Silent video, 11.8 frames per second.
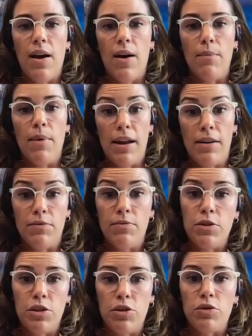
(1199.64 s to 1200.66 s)
um, and
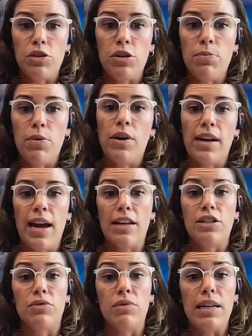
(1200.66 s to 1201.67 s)
you know support
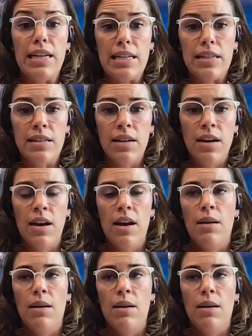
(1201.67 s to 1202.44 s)
catch and release